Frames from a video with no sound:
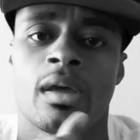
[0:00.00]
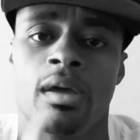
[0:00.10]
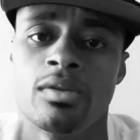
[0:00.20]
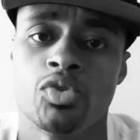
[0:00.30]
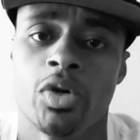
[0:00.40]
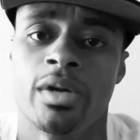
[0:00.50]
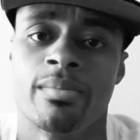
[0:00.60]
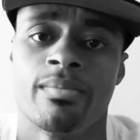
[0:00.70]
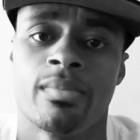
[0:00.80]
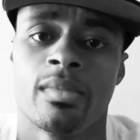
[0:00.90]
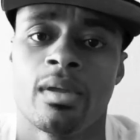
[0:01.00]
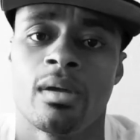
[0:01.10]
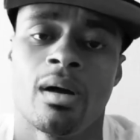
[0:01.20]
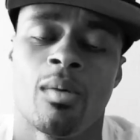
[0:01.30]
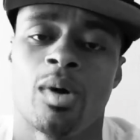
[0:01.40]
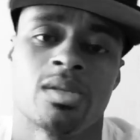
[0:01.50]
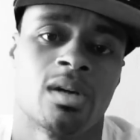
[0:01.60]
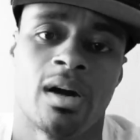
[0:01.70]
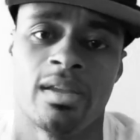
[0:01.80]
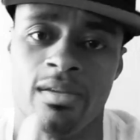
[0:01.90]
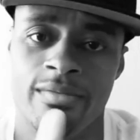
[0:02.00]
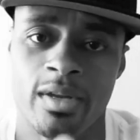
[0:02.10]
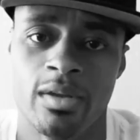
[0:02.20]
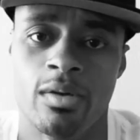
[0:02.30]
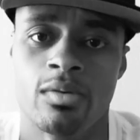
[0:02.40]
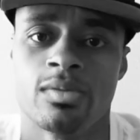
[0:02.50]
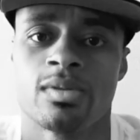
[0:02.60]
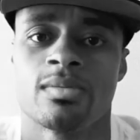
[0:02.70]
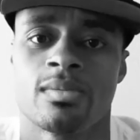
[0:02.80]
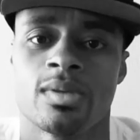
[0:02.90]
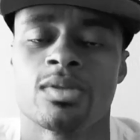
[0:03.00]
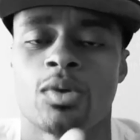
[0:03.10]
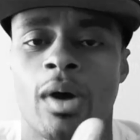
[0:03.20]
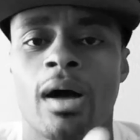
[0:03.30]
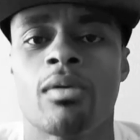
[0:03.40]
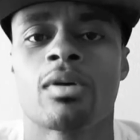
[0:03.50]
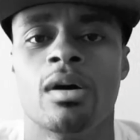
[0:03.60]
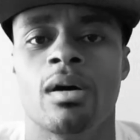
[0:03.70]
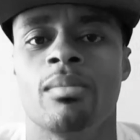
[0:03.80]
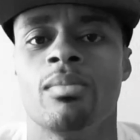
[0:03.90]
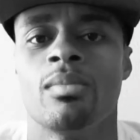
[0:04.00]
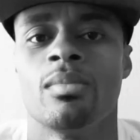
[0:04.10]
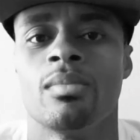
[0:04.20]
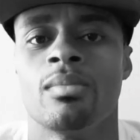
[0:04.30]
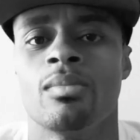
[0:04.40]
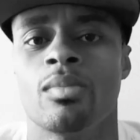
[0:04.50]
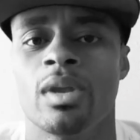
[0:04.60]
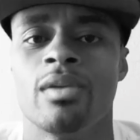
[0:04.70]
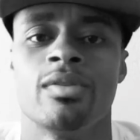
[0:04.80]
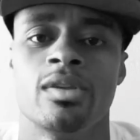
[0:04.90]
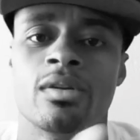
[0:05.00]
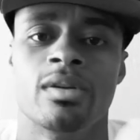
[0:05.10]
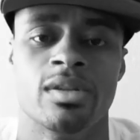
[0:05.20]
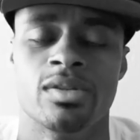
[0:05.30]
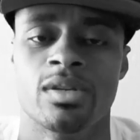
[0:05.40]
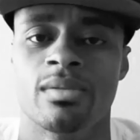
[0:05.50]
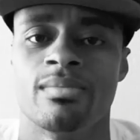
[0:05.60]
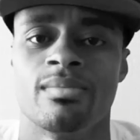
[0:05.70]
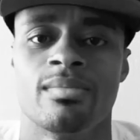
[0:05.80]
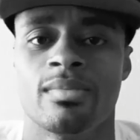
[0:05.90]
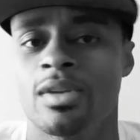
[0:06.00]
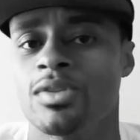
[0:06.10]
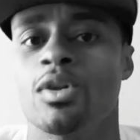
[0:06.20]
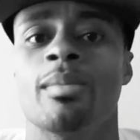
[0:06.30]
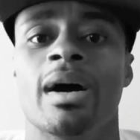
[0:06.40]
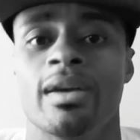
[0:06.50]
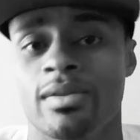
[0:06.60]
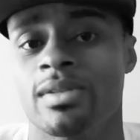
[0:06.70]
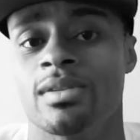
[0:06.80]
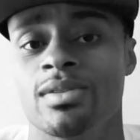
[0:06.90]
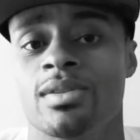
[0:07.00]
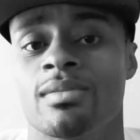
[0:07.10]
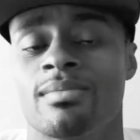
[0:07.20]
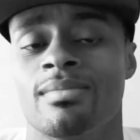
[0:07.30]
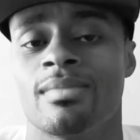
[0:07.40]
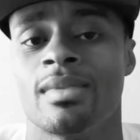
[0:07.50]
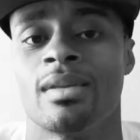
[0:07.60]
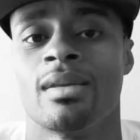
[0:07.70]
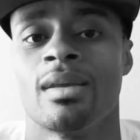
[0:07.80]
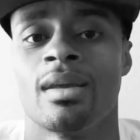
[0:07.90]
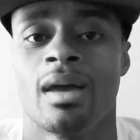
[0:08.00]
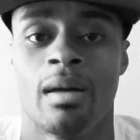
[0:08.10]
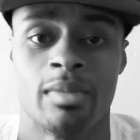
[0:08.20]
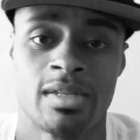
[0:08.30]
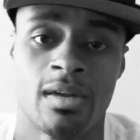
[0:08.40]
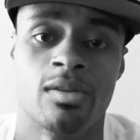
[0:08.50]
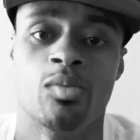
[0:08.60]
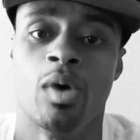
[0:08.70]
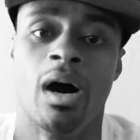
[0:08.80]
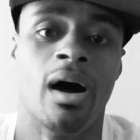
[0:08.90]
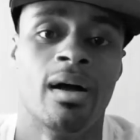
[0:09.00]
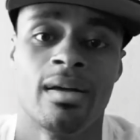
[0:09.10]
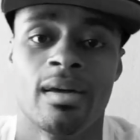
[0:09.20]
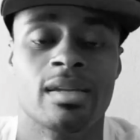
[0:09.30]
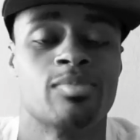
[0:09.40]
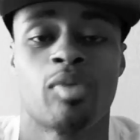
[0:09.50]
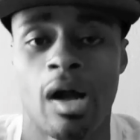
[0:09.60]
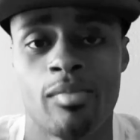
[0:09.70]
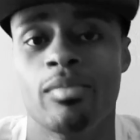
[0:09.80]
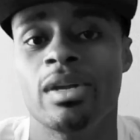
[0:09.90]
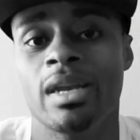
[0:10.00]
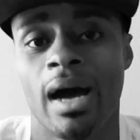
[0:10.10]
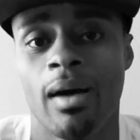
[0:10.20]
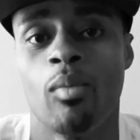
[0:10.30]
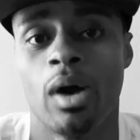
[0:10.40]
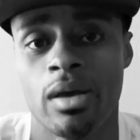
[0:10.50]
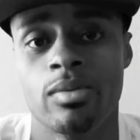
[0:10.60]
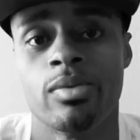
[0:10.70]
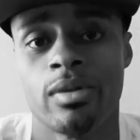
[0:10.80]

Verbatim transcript: Hey Dre, I watch a lot of your videos, so how come whenever you're in the gym, there's nobody else in the gym? I'm going to tell you why, and it's probably not why you